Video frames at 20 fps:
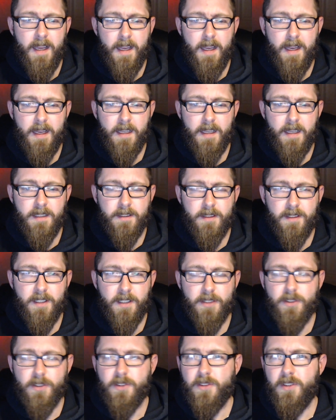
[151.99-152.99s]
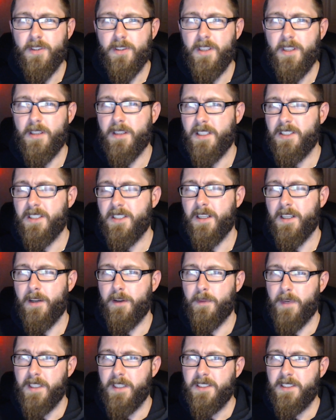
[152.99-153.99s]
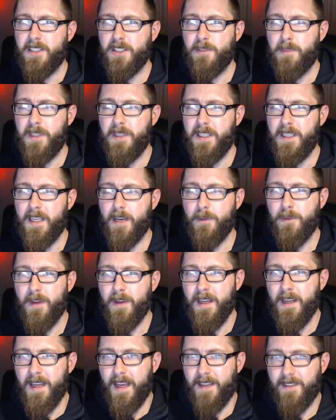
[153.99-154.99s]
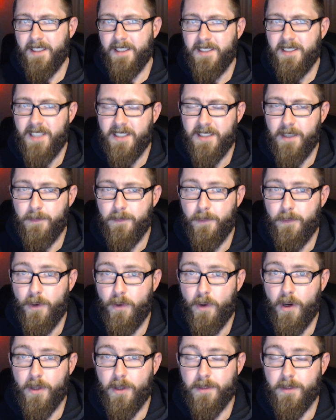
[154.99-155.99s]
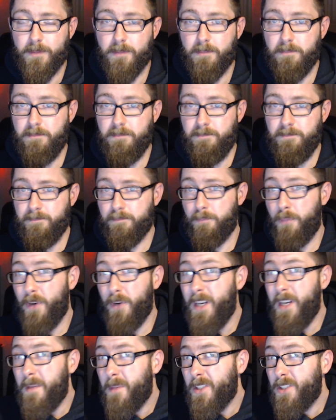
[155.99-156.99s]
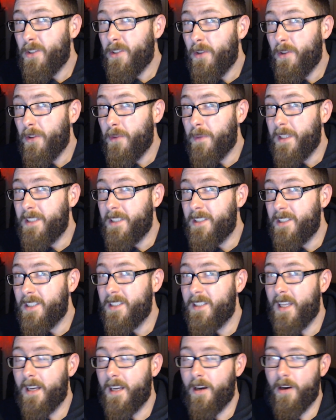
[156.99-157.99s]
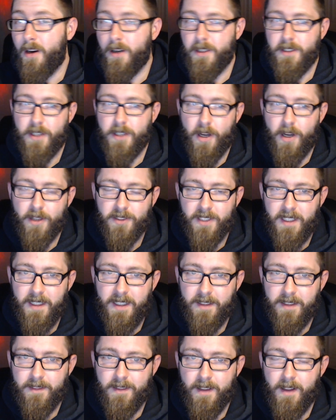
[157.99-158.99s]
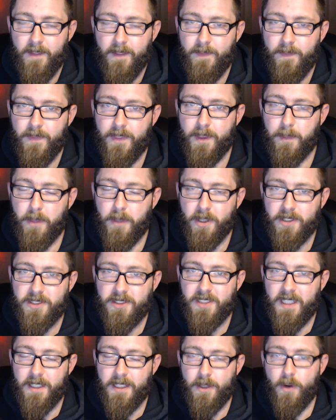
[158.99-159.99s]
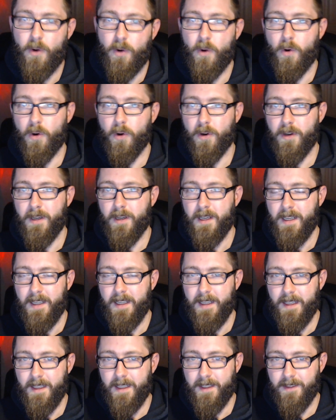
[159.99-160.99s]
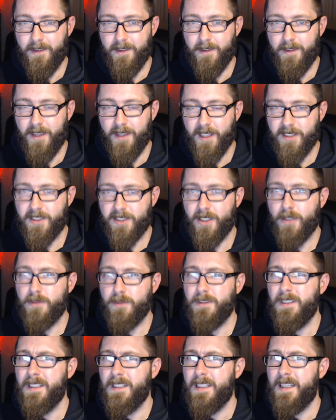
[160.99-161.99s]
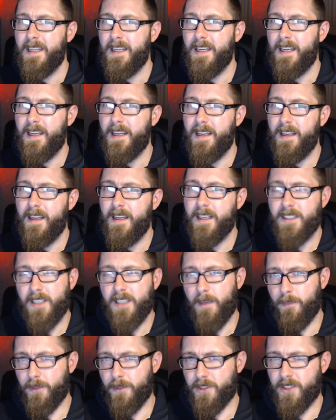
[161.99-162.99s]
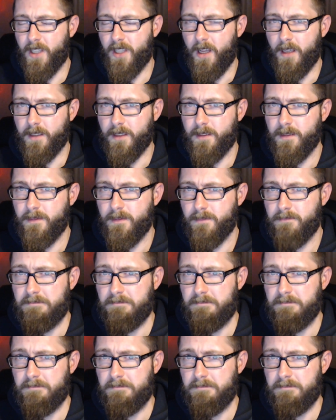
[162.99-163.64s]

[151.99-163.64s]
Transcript: And there's also the Legendary Races PDF, and this has info on pretty much all the races that are not in the box set or in Deathzone, except for Slann.